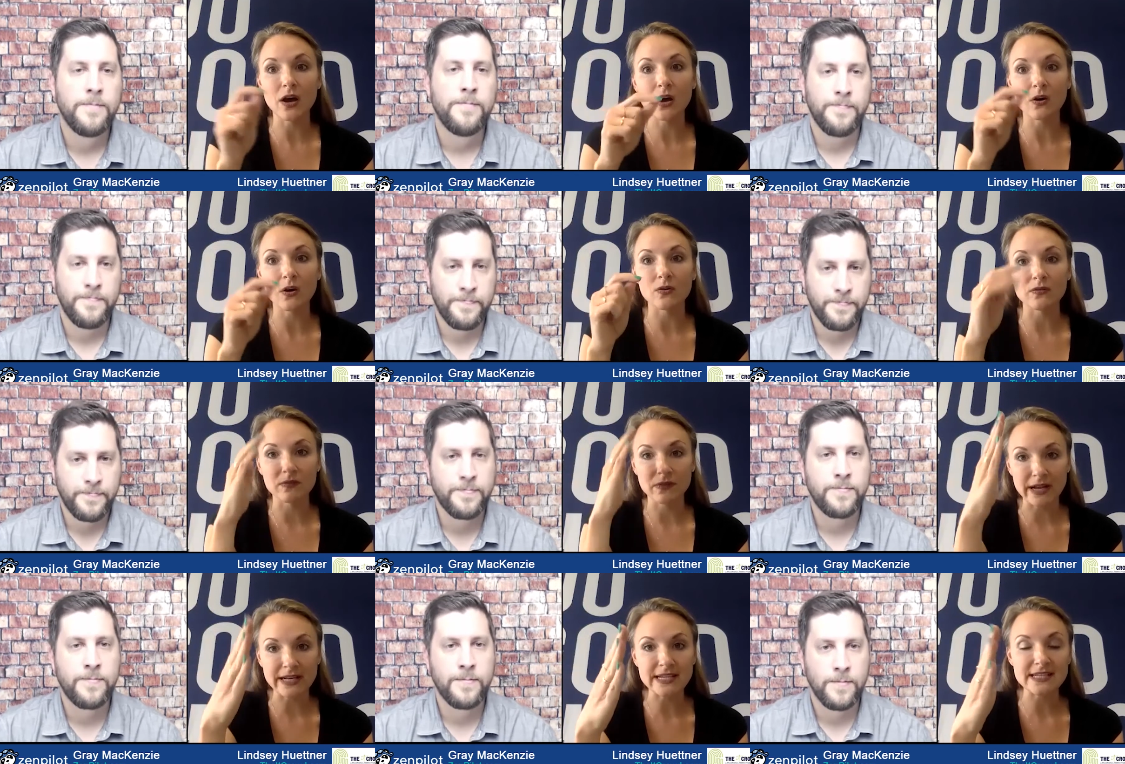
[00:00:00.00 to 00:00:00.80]
Speaker 1: oh,
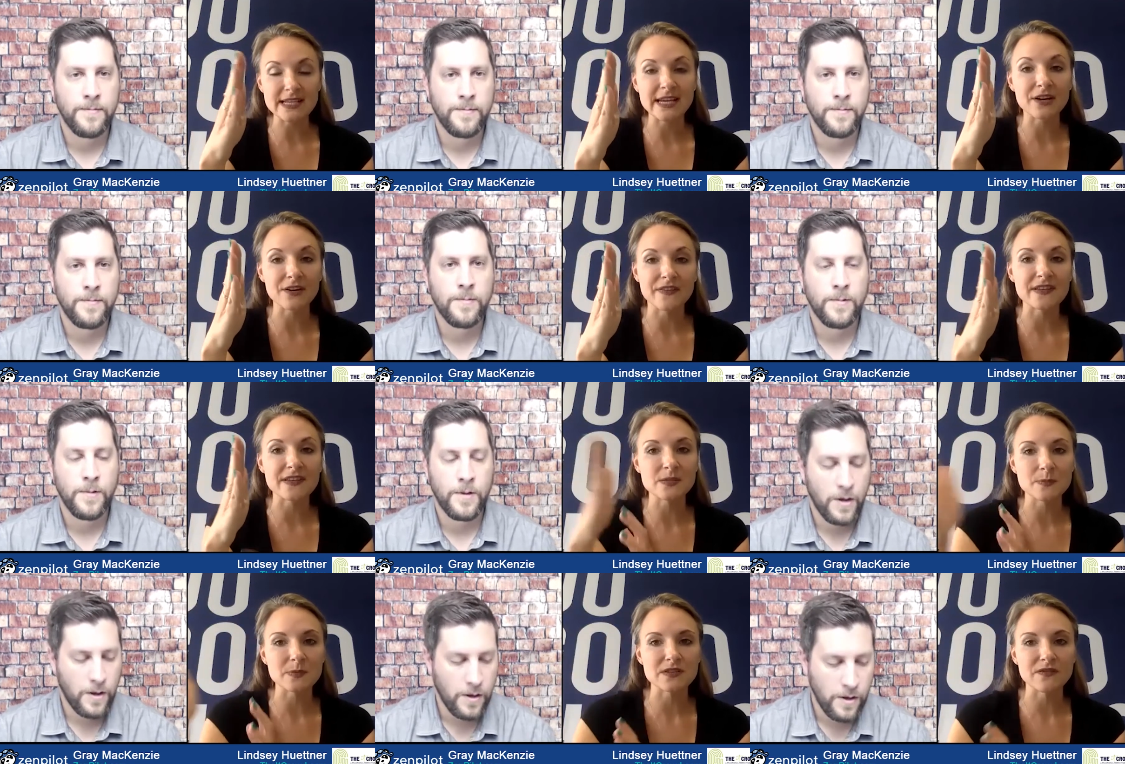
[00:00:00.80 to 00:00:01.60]
I need to hear this
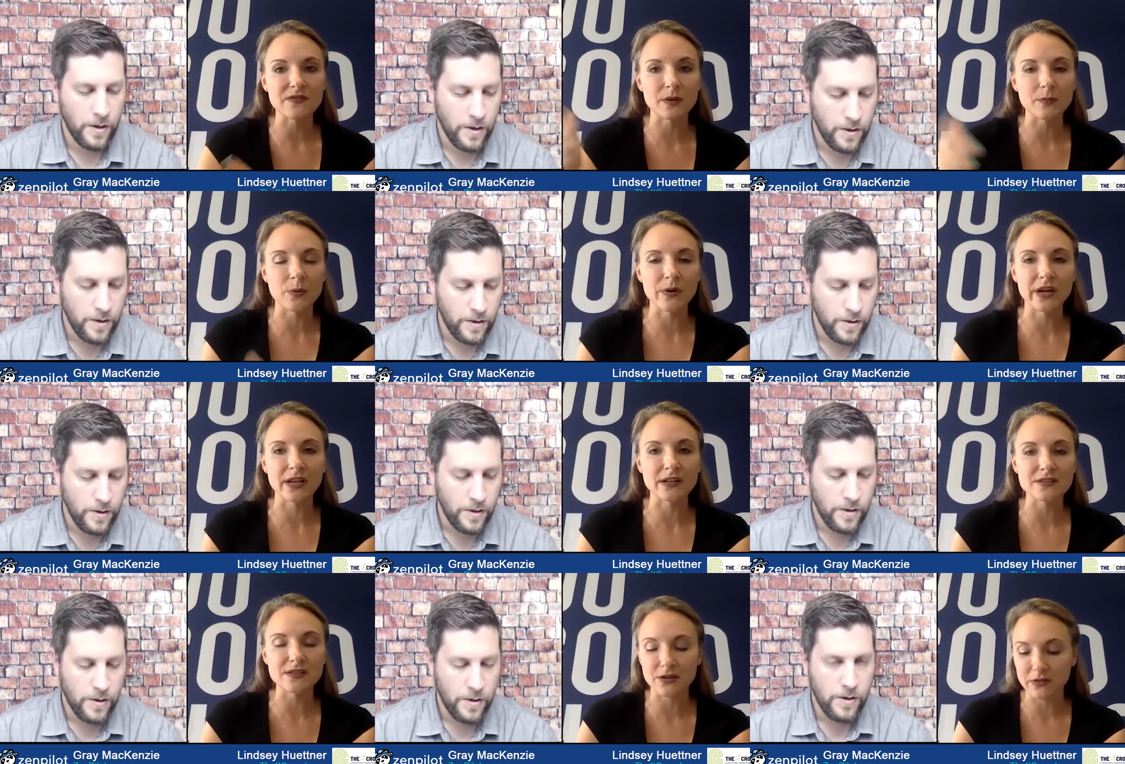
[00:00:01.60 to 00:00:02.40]
specific
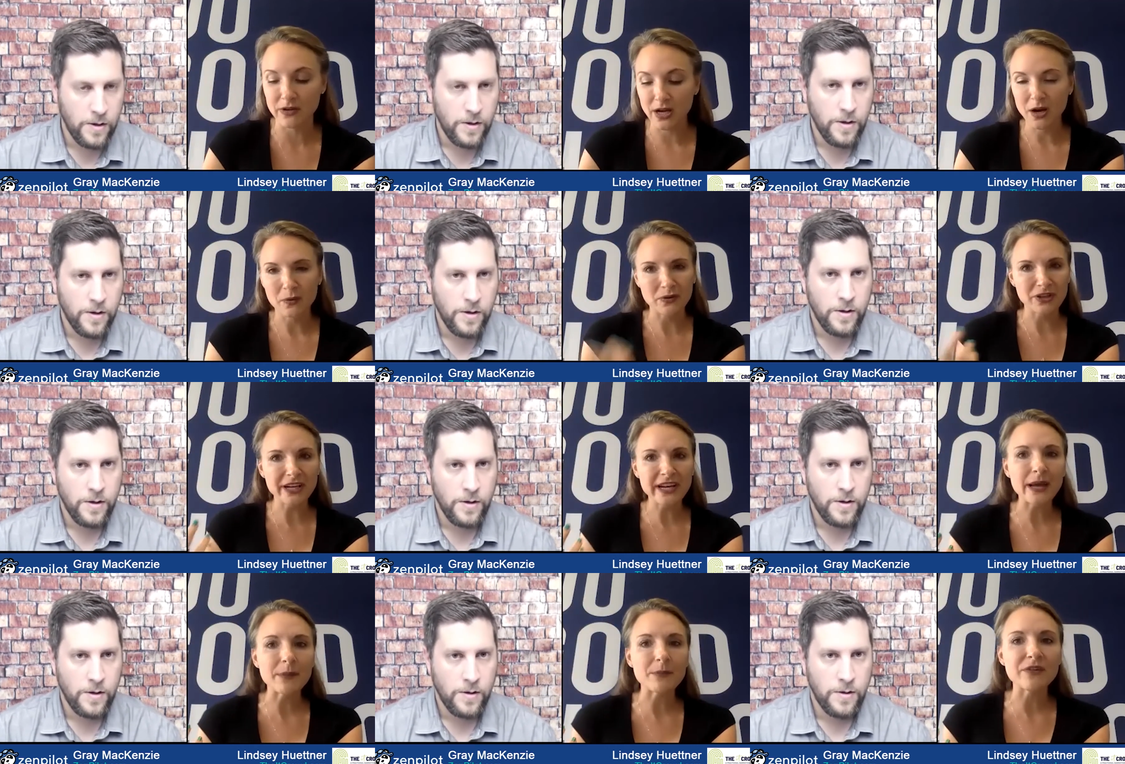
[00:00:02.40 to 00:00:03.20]
point. So we're
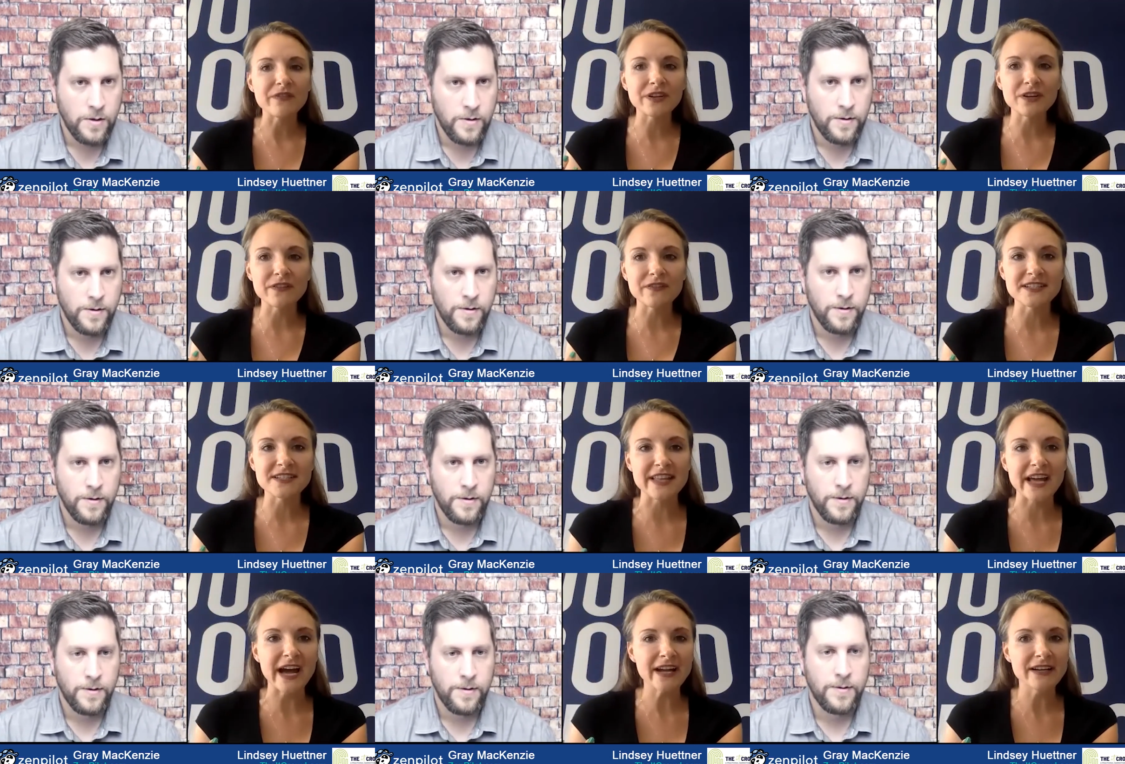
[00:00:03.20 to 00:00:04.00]
looking at moving over to
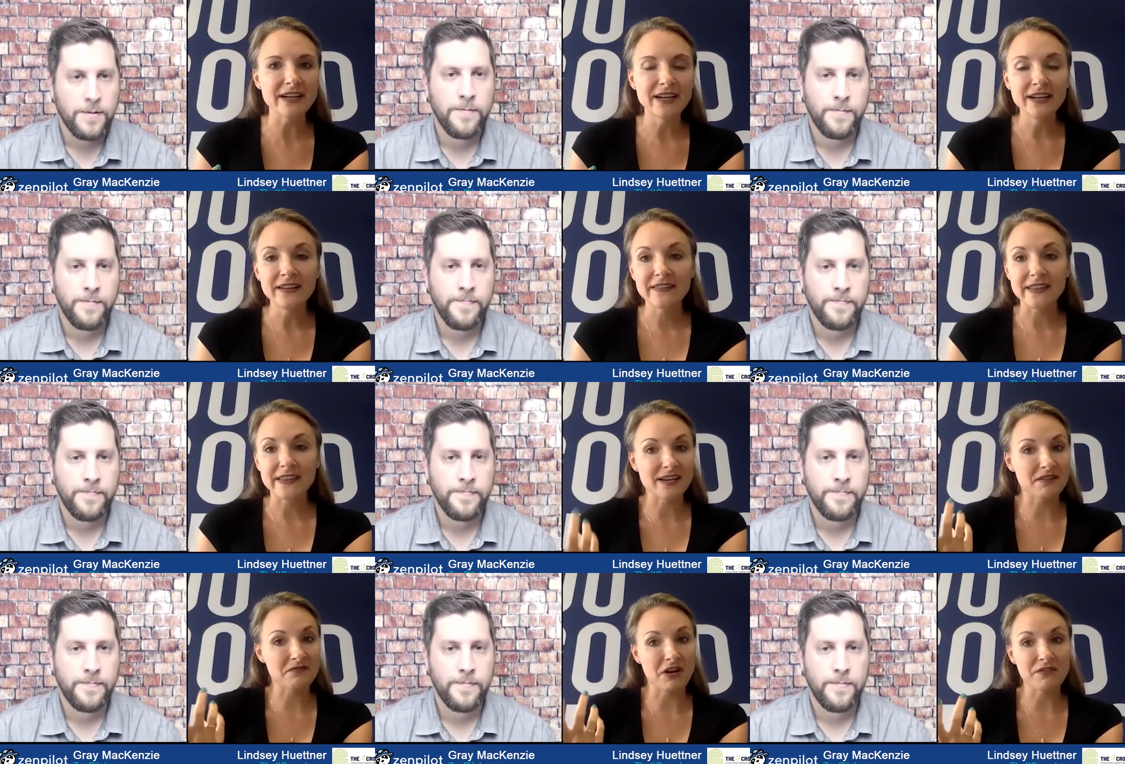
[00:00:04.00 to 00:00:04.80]
that.
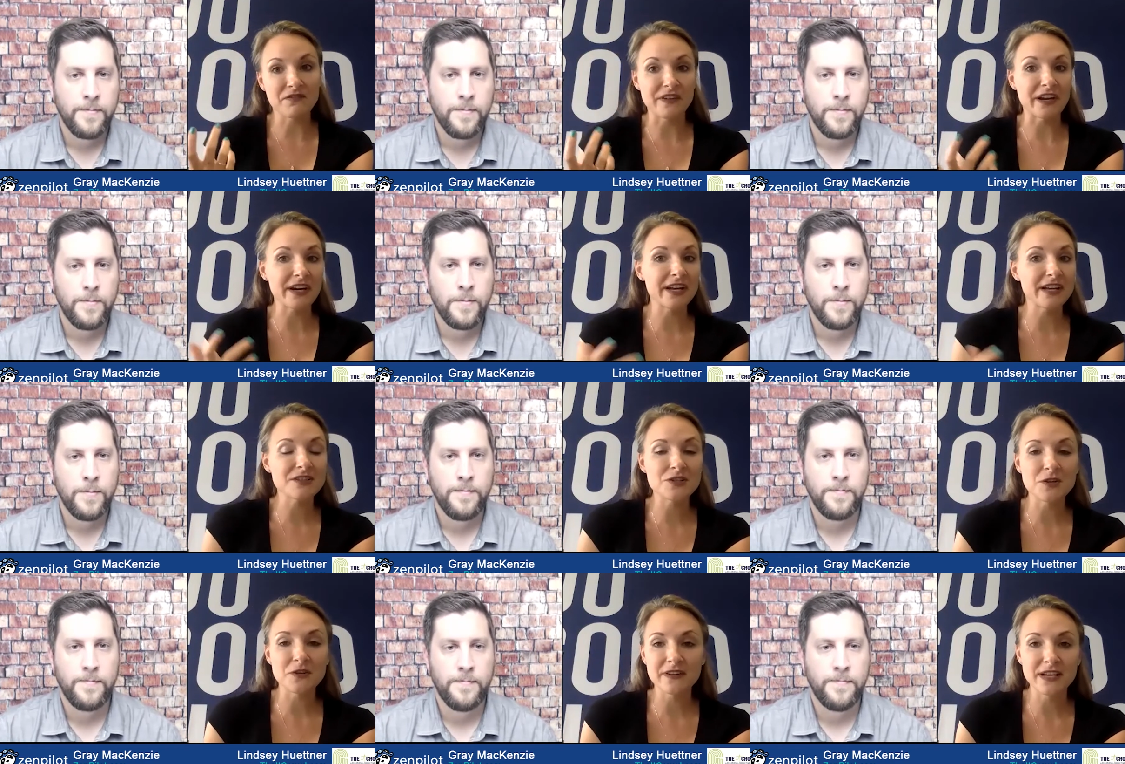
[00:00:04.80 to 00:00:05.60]
They are very
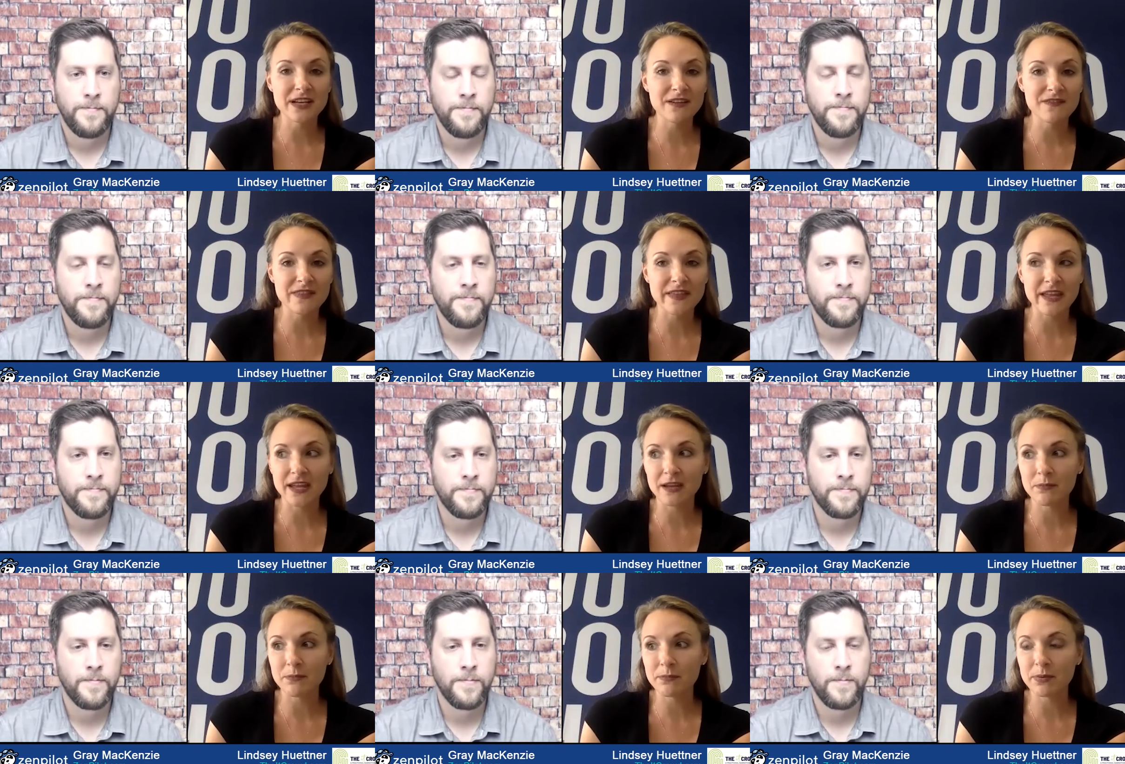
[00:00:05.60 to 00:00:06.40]
intuitive.
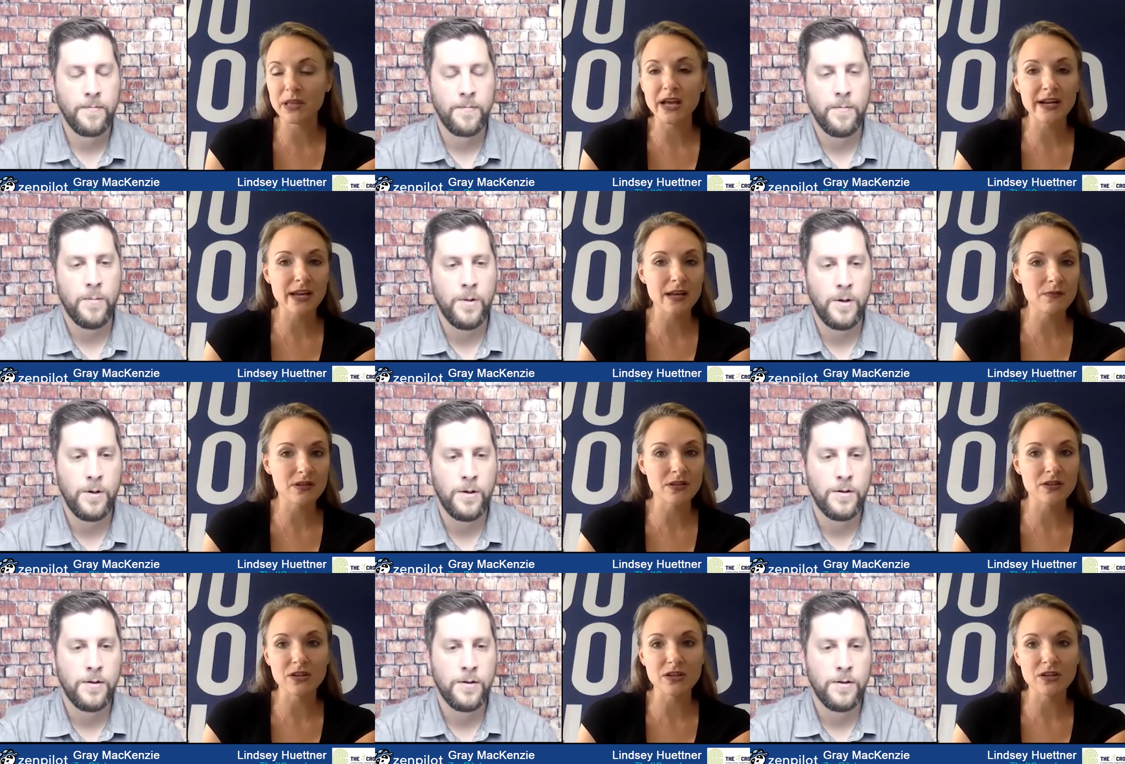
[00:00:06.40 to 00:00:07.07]
They plug in with a